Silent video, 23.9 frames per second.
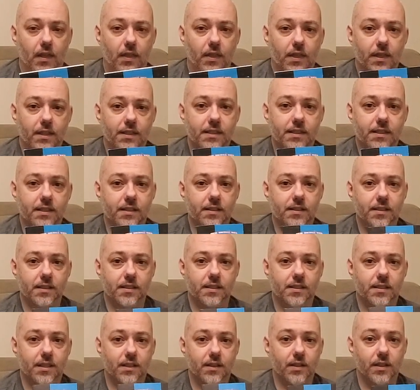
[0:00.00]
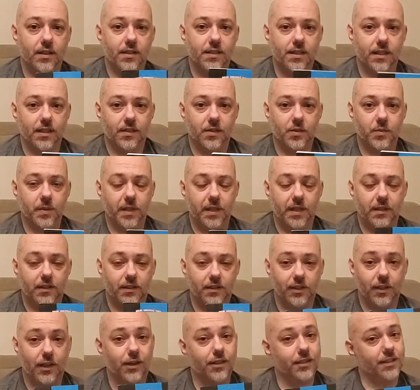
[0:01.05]
This is a series that's been a
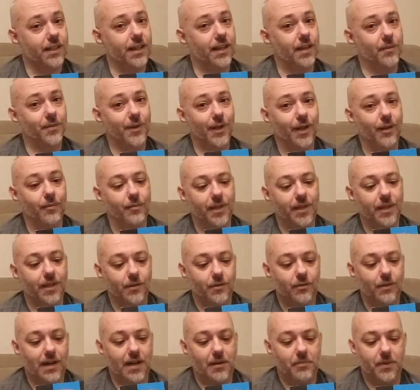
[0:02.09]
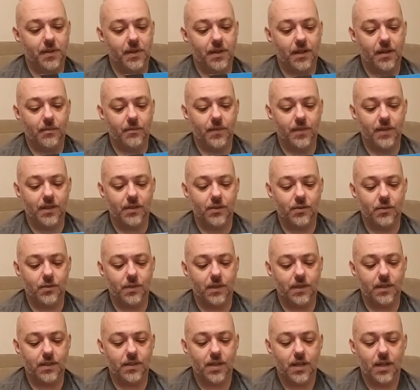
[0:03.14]
long time coming and wrapping up. This
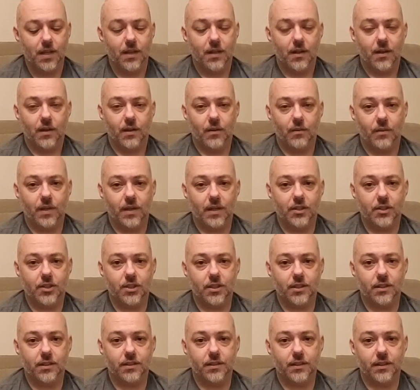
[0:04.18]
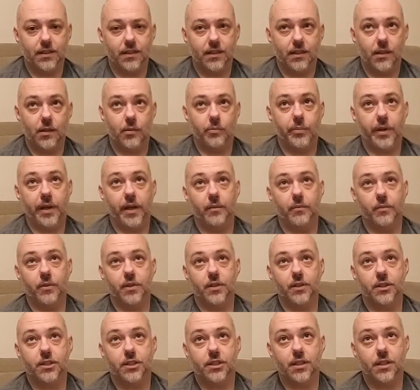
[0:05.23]
was originally
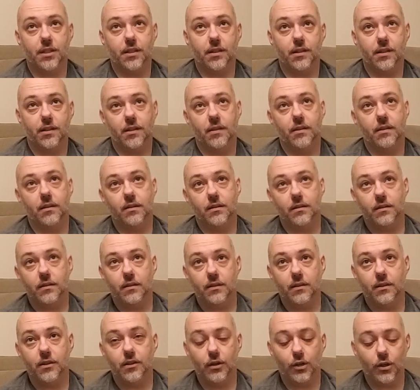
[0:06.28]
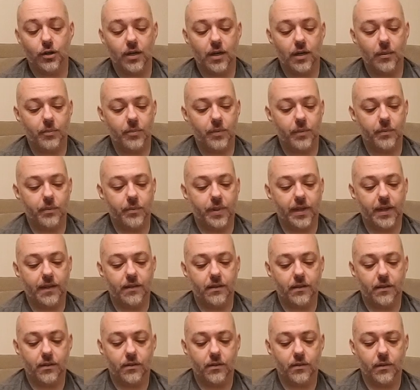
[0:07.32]
published in Europe by
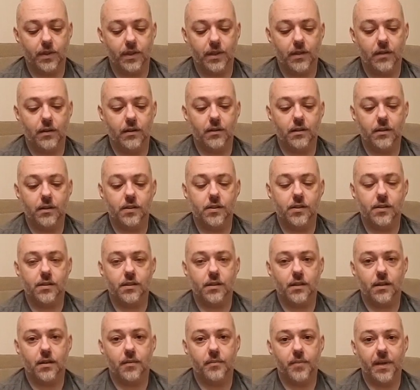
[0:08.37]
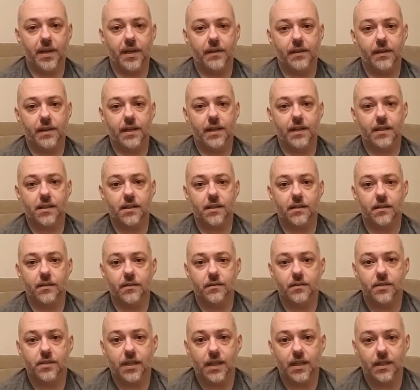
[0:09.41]
the three artists, Balak,
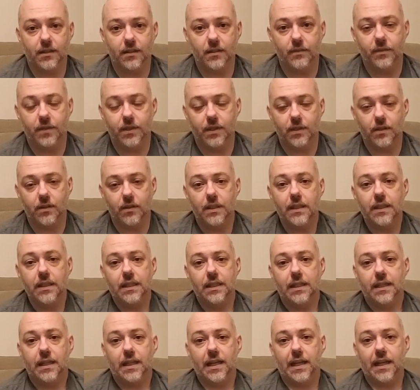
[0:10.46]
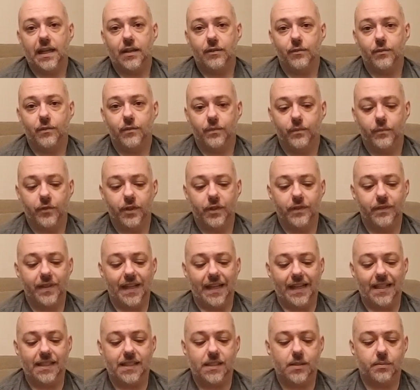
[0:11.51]
Sandlaville, and
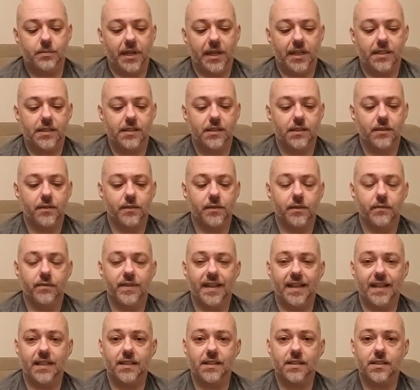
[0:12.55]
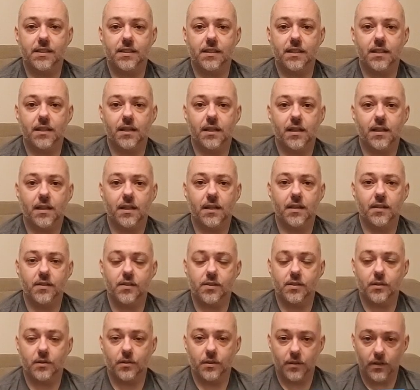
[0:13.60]
Vivez. Bastien Vivez is
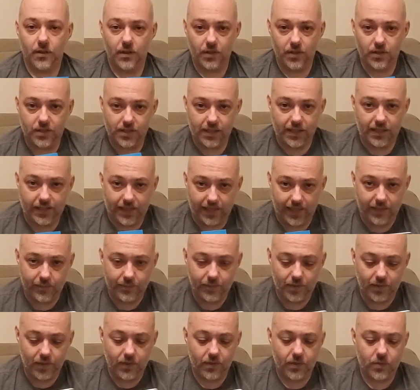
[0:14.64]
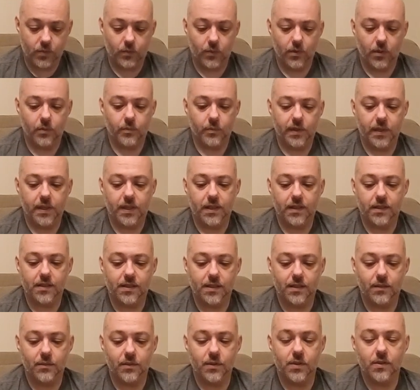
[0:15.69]
the artist I came to this work because
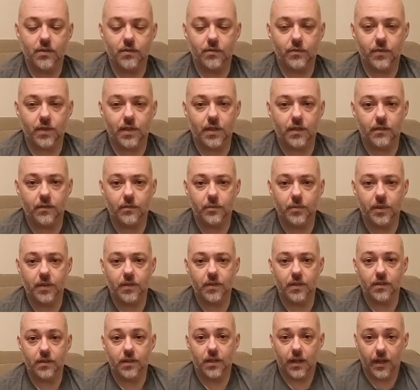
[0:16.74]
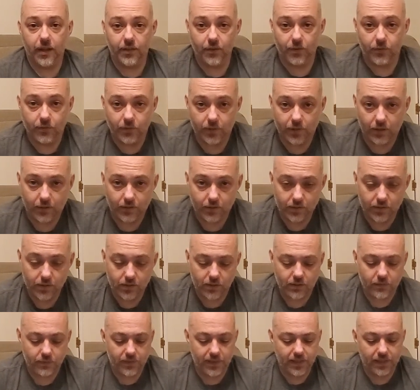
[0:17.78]
he was involved, but then the other three artists
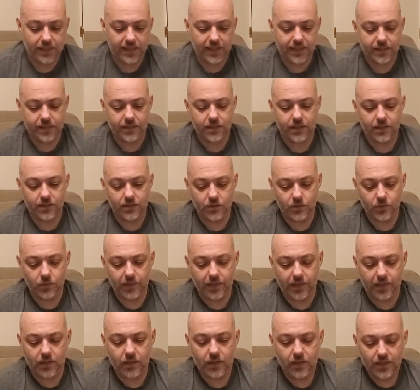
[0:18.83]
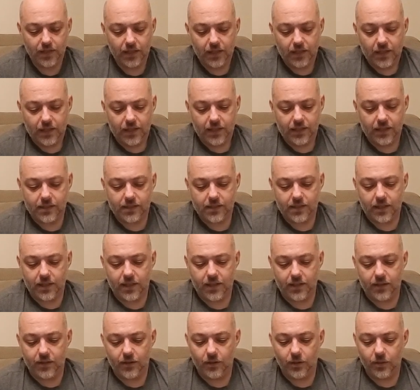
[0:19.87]
are fantastic as well. It's a
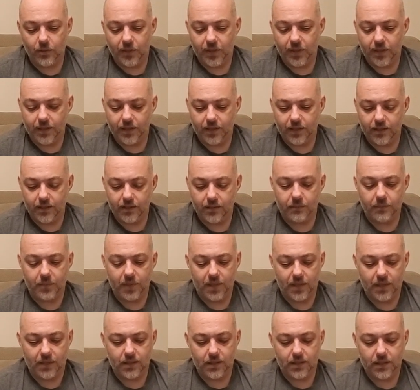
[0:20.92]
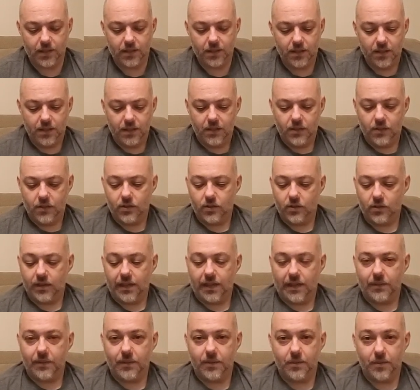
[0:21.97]
European manga, so
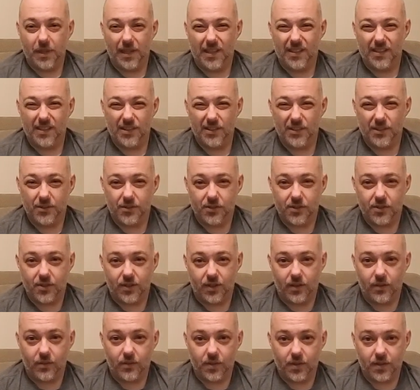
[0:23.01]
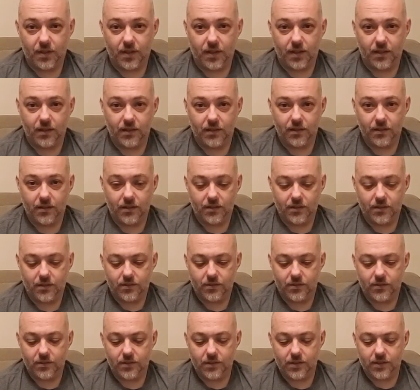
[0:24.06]
like with manga, you'll start with colored
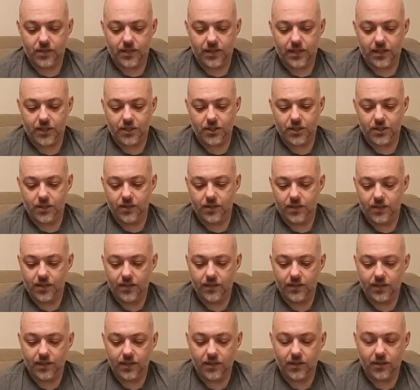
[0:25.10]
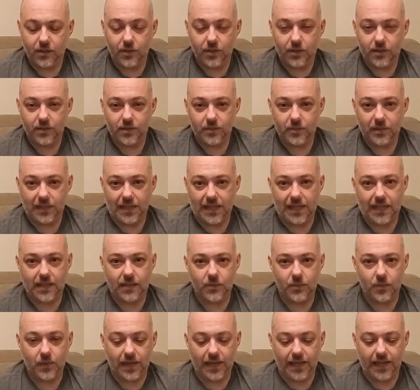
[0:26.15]
sections and then go into black
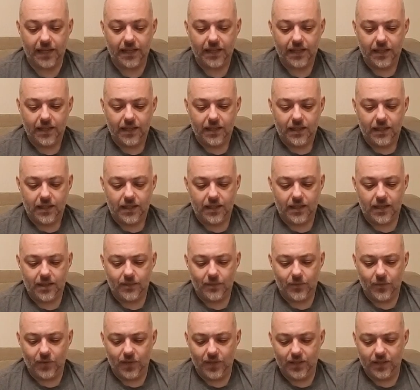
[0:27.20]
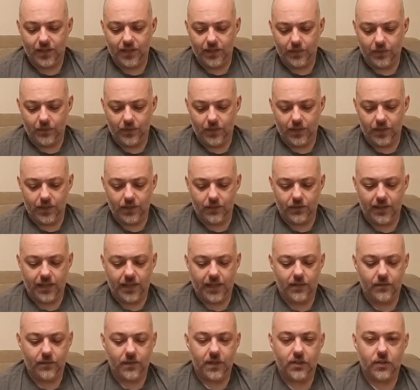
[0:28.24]
and white. Really, really great
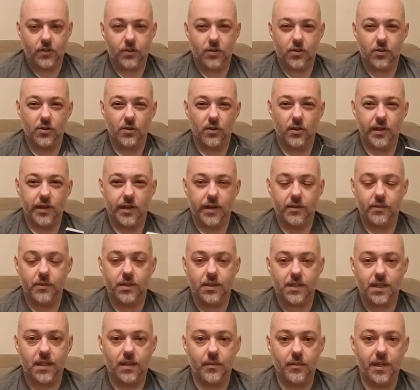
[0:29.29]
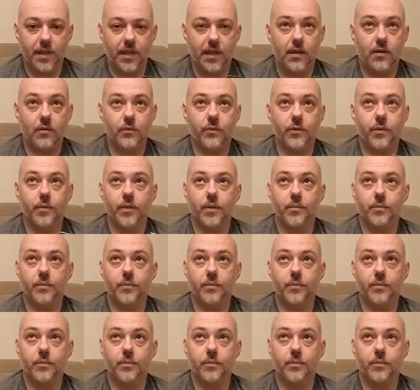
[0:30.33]
adventure story. It was coming out from